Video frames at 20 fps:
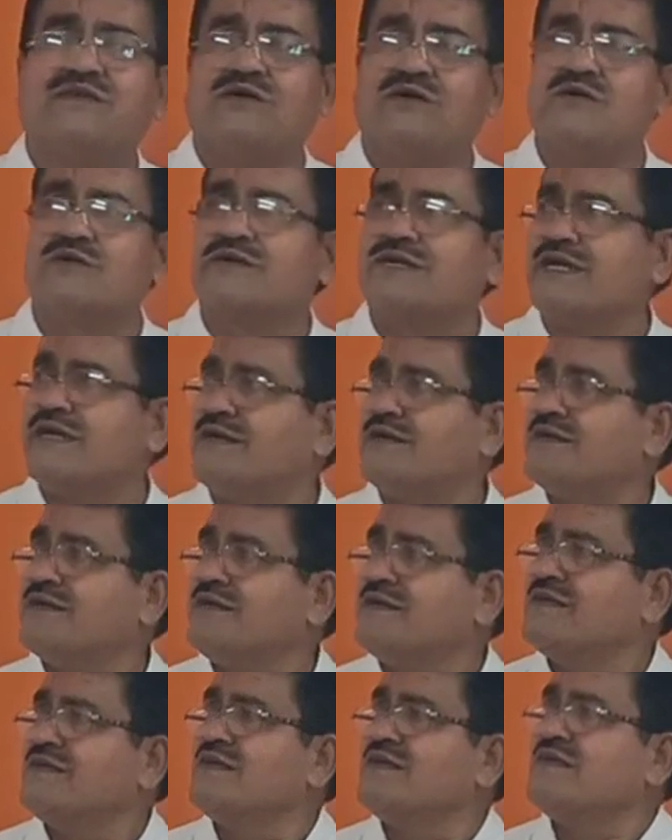
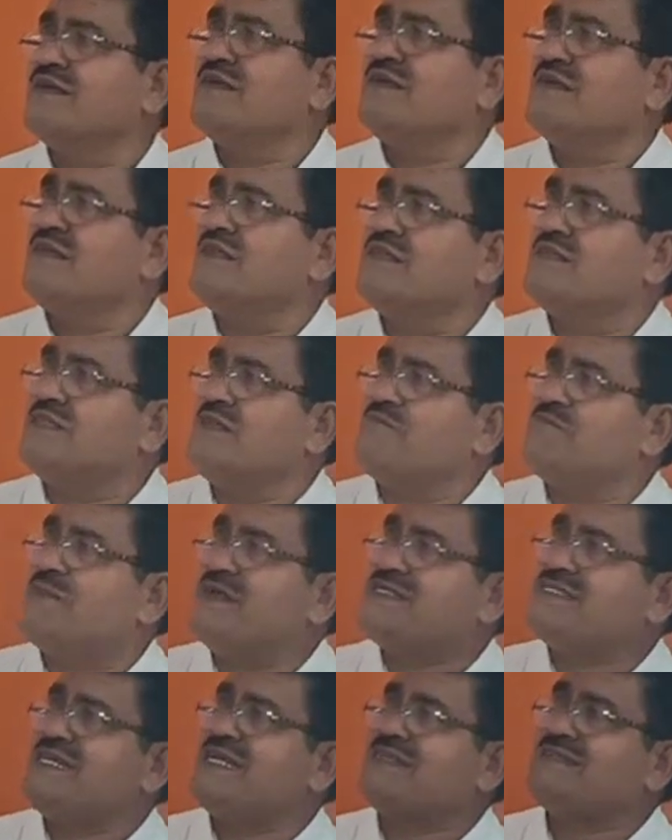Okay. The
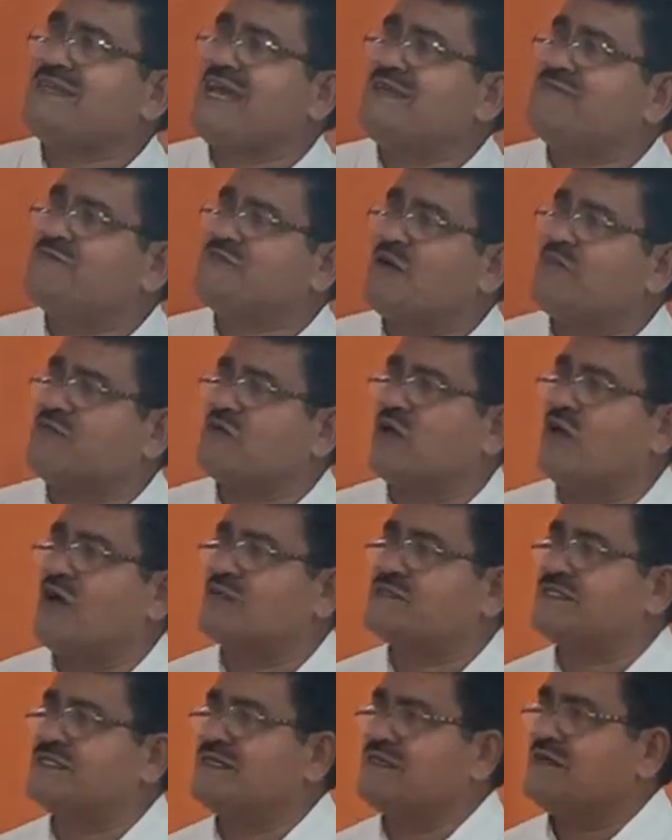basic types of
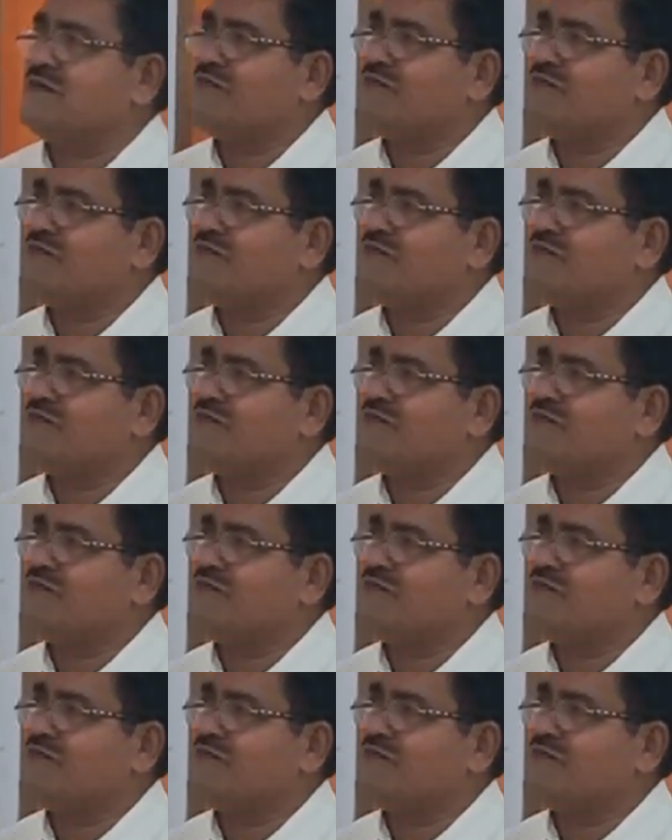clause.